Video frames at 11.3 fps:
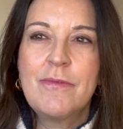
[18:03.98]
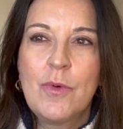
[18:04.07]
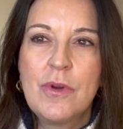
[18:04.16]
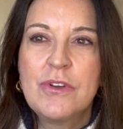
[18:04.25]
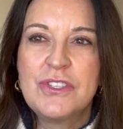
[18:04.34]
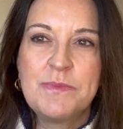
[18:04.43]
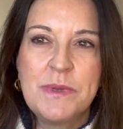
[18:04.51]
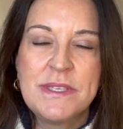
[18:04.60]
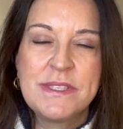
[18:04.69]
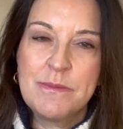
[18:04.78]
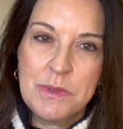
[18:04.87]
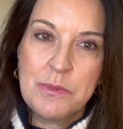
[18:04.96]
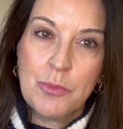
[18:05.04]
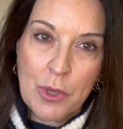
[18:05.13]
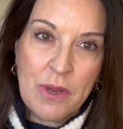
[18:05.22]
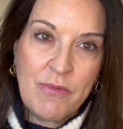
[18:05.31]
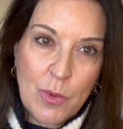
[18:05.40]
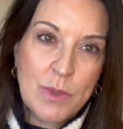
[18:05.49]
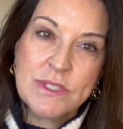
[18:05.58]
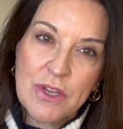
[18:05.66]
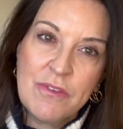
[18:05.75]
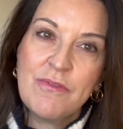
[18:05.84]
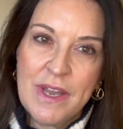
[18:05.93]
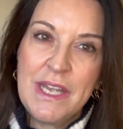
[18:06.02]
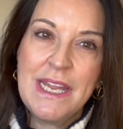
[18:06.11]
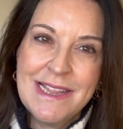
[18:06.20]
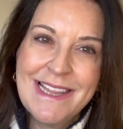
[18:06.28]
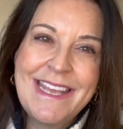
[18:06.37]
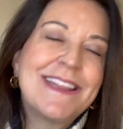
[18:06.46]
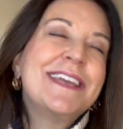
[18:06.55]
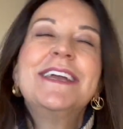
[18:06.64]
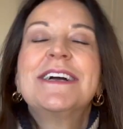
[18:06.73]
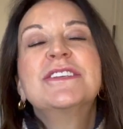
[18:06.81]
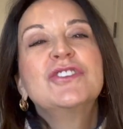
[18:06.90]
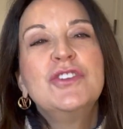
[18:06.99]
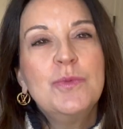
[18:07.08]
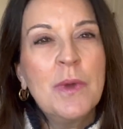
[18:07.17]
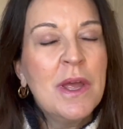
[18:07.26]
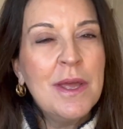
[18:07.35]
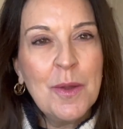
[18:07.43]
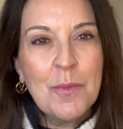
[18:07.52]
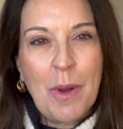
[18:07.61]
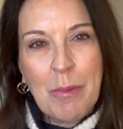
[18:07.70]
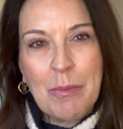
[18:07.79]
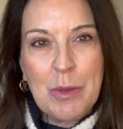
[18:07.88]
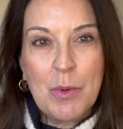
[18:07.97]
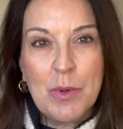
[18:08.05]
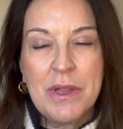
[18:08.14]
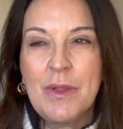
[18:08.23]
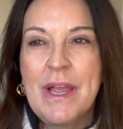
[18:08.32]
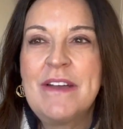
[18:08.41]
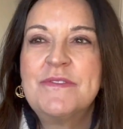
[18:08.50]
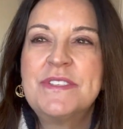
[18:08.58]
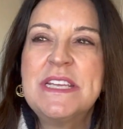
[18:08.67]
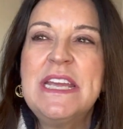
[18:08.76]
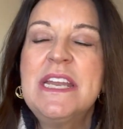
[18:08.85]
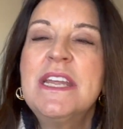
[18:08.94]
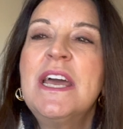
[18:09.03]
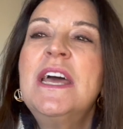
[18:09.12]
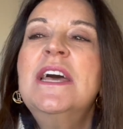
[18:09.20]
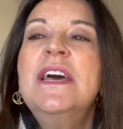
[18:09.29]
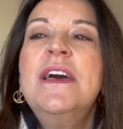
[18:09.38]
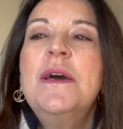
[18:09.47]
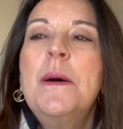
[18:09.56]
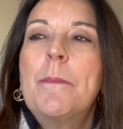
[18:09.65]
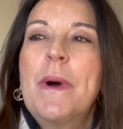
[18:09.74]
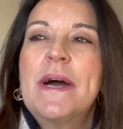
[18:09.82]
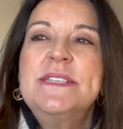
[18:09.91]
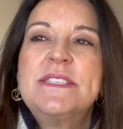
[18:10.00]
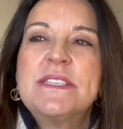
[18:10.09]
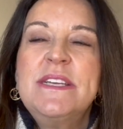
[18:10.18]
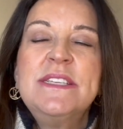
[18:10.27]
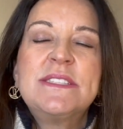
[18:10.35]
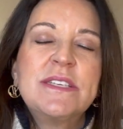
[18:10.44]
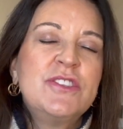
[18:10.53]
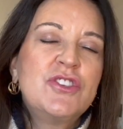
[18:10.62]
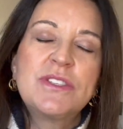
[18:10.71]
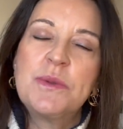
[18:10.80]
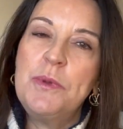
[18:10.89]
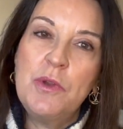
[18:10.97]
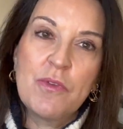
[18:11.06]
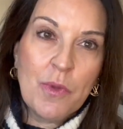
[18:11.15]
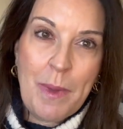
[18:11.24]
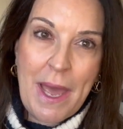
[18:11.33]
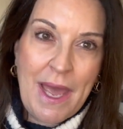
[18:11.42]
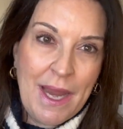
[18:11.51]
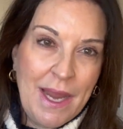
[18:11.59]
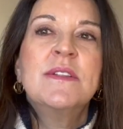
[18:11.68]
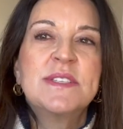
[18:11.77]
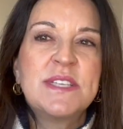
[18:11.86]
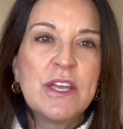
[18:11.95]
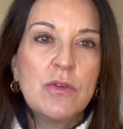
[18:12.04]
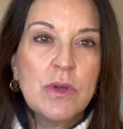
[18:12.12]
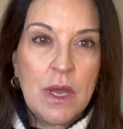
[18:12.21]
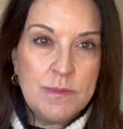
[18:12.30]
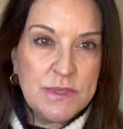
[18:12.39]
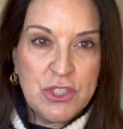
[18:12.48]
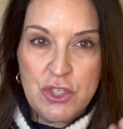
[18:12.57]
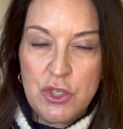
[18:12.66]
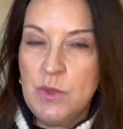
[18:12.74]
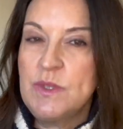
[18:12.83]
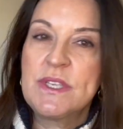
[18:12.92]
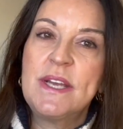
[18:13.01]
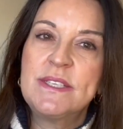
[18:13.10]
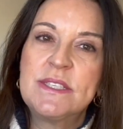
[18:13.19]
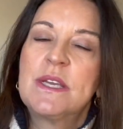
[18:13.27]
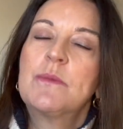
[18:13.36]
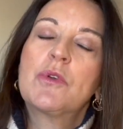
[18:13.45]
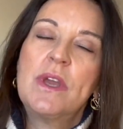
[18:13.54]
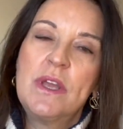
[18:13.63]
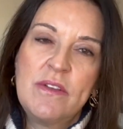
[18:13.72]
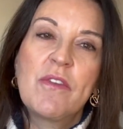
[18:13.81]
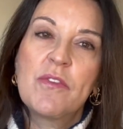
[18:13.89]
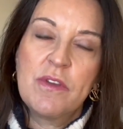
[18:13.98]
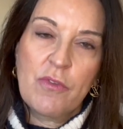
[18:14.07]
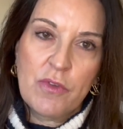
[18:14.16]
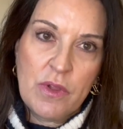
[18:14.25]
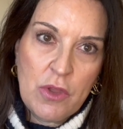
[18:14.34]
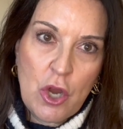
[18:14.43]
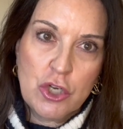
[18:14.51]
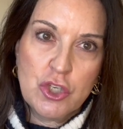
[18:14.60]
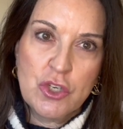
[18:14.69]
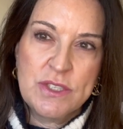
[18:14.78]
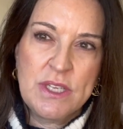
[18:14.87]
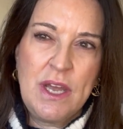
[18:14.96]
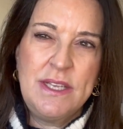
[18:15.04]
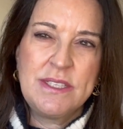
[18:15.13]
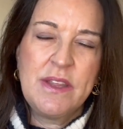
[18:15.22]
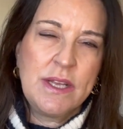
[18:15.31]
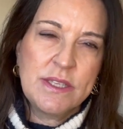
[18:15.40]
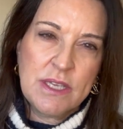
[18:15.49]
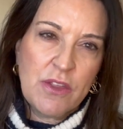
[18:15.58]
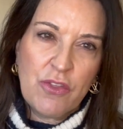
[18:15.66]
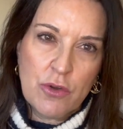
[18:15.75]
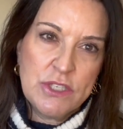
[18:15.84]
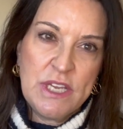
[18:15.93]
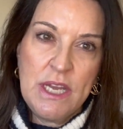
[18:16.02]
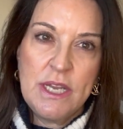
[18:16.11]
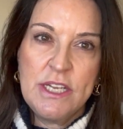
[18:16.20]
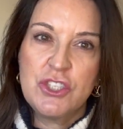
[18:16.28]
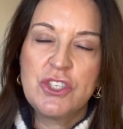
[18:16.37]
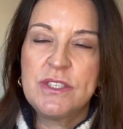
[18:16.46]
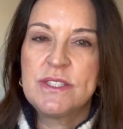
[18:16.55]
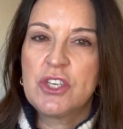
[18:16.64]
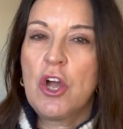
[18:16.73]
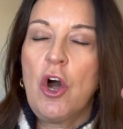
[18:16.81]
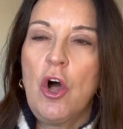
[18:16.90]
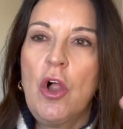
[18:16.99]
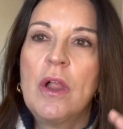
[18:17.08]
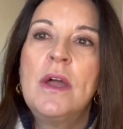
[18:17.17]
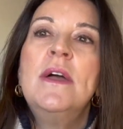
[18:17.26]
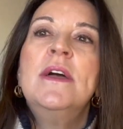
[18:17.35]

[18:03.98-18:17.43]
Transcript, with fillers: for, just because I've been pretty focused on Fendi lately, as you probably will have seen. But it's just a beautiful bag. The Sangle comes in 2 sizes. I'm looking definitely for the larger size. I think it's like 13 inches tall,